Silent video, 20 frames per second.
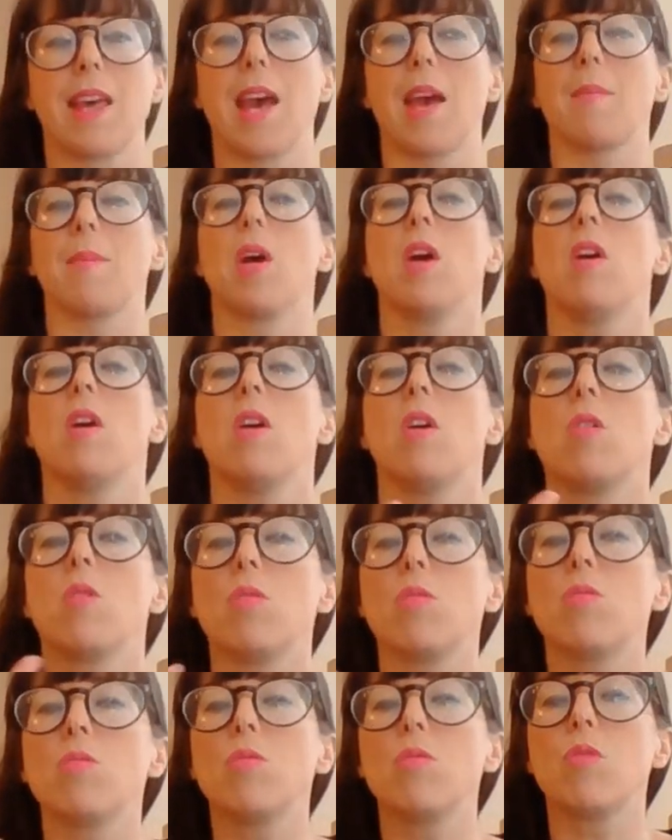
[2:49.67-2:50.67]
them.
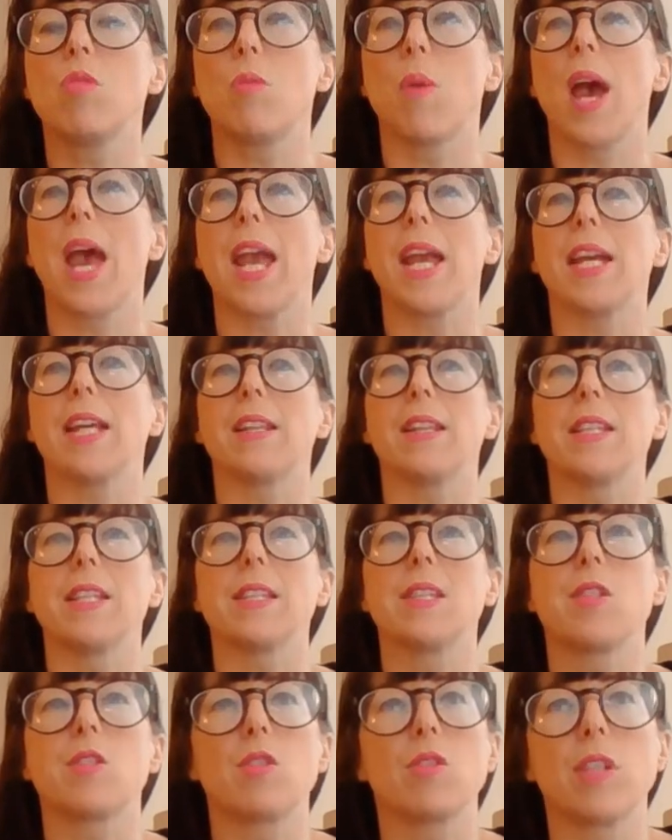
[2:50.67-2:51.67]
All the way in
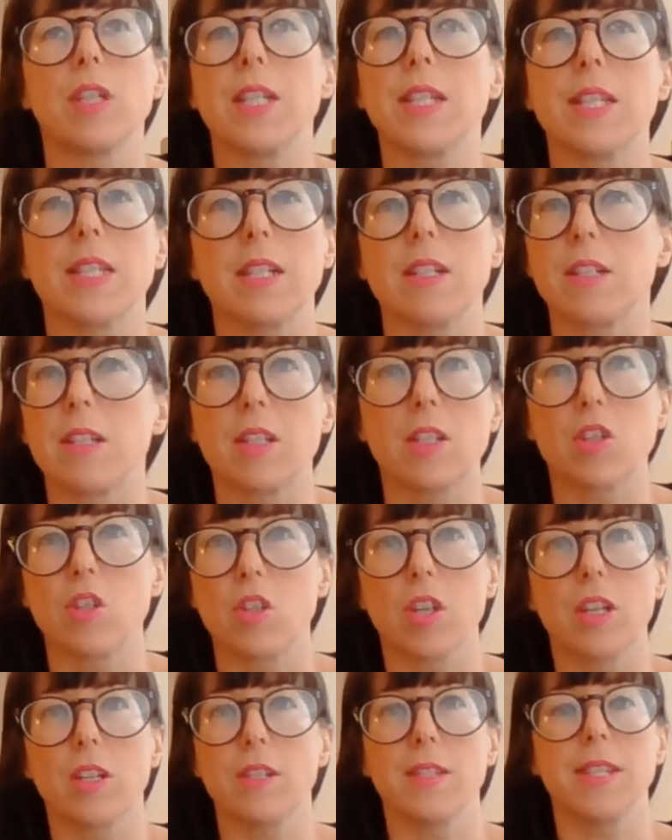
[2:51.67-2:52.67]
this story, Siddhartha
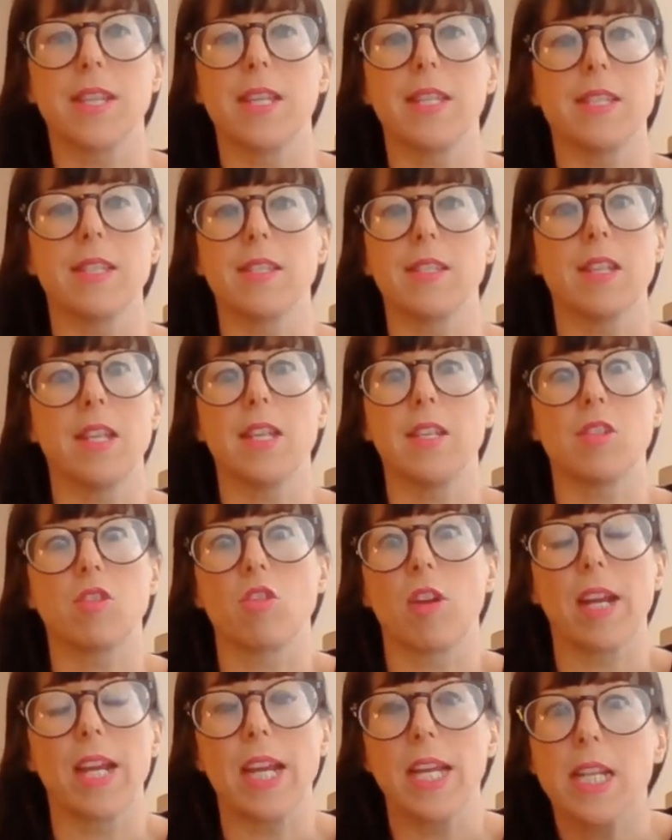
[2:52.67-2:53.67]
shows his
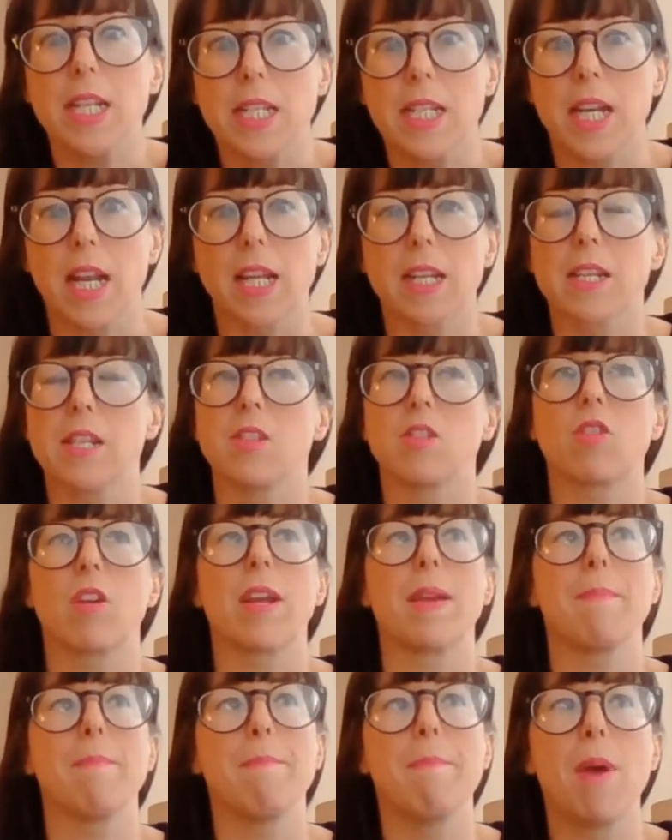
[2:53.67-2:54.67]
great intellect, his
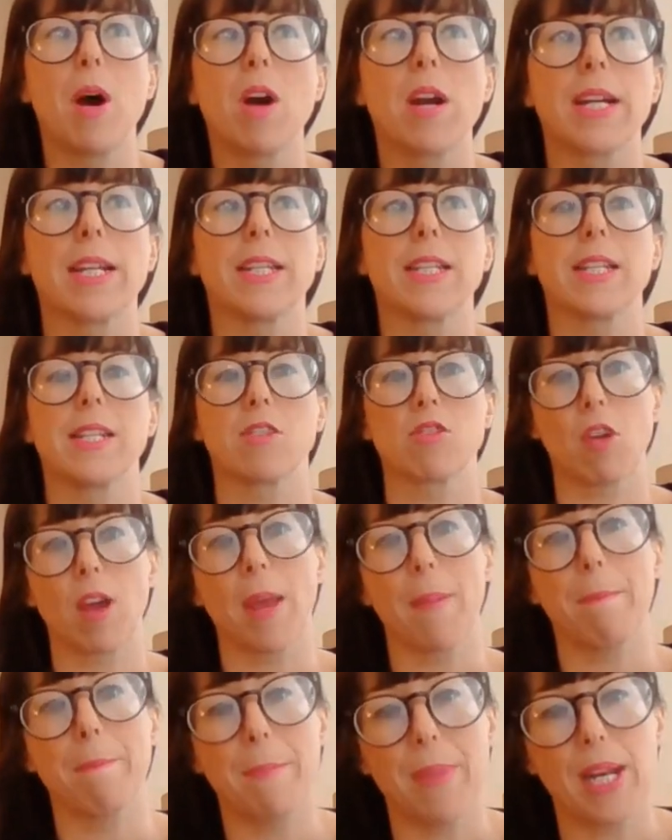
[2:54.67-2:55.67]
great mind, his
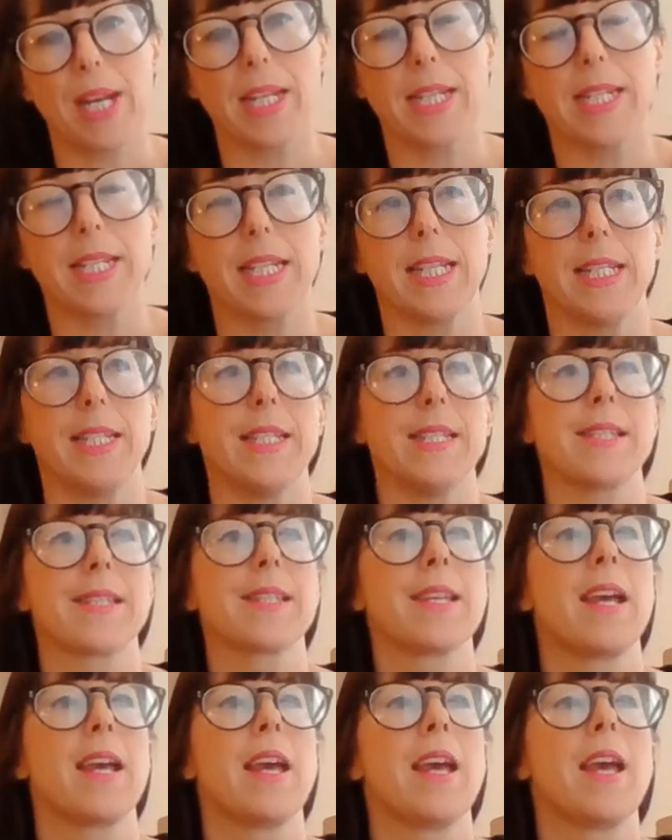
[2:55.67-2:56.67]
great abilities.
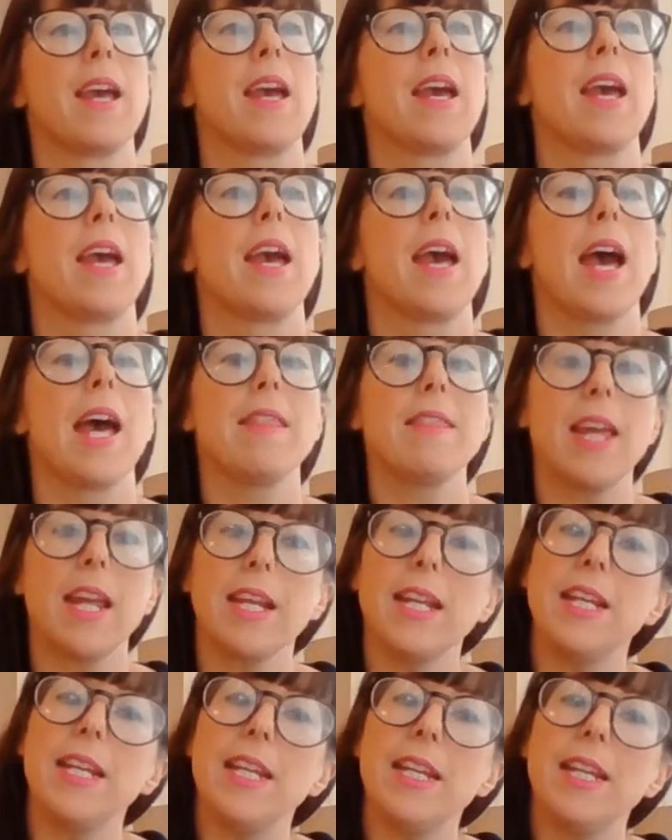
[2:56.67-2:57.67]
And
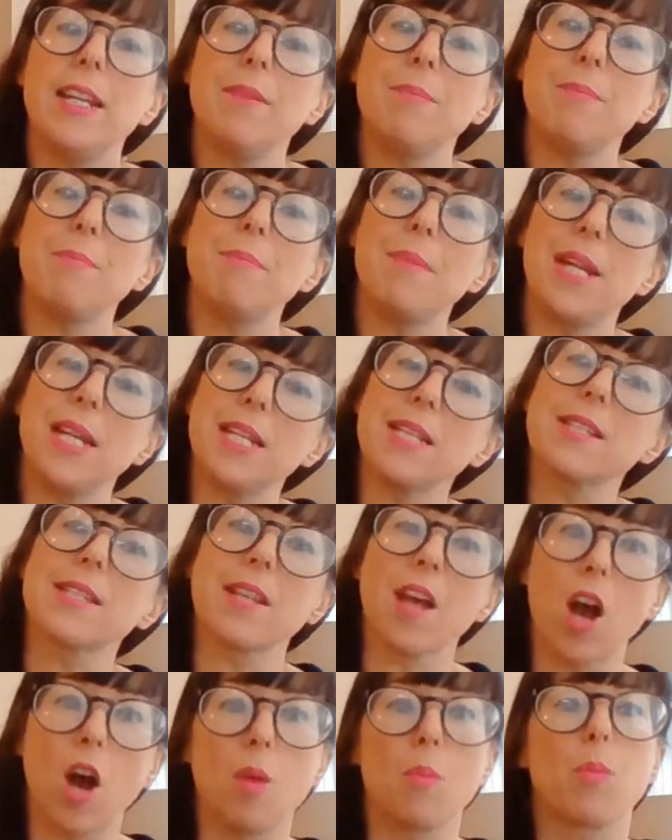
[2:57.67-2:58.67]
then he
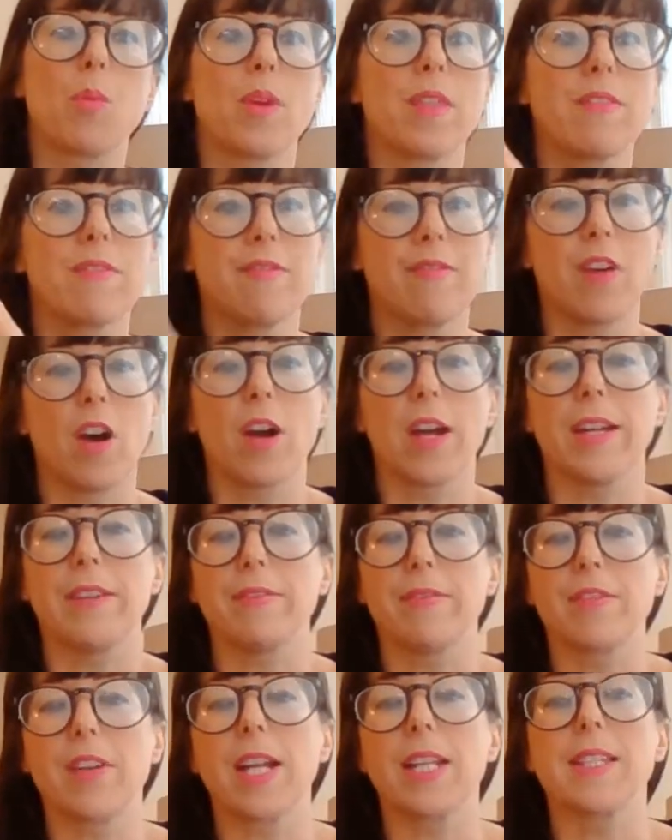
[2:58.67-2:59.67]
meets up with
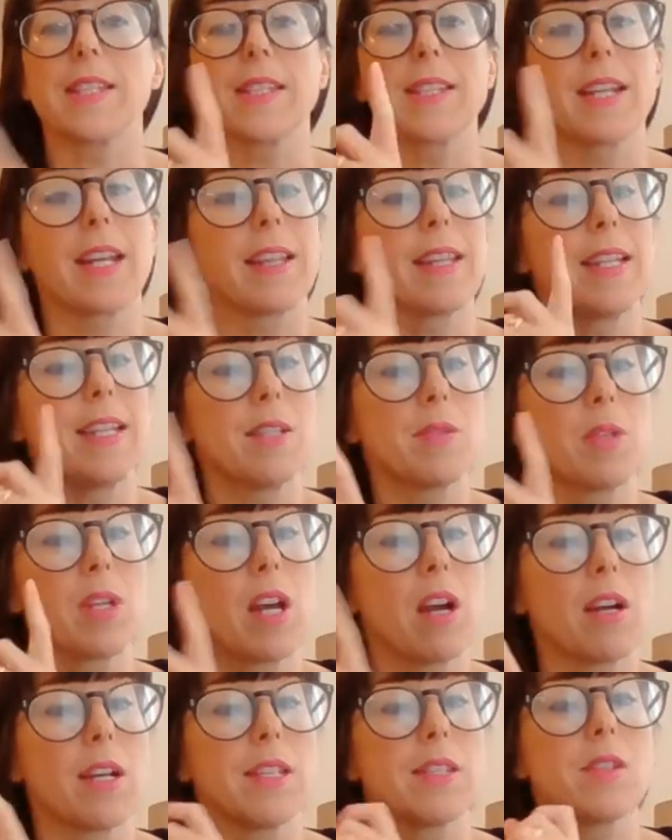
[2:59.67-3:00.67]
5 friends. Now, these are
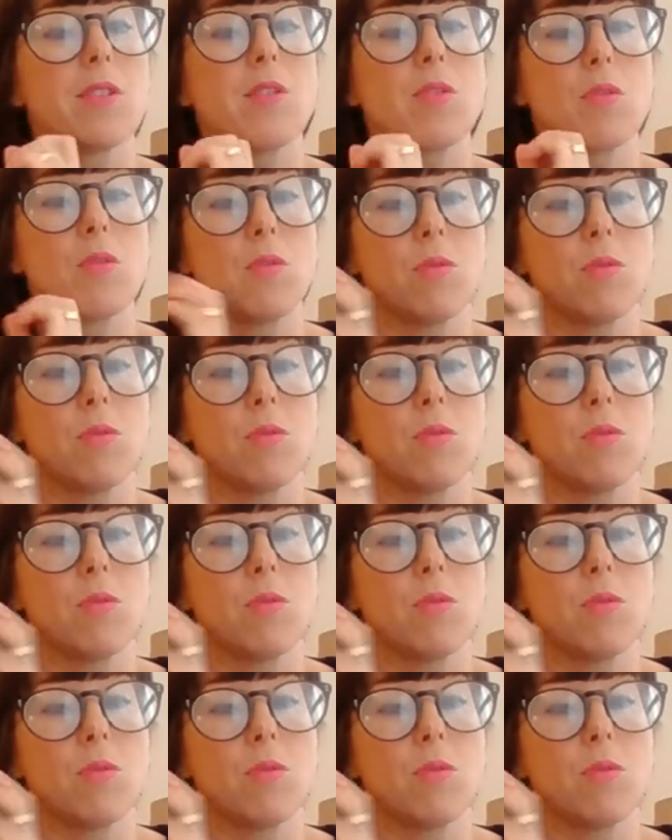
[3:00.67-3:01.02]
guys who'd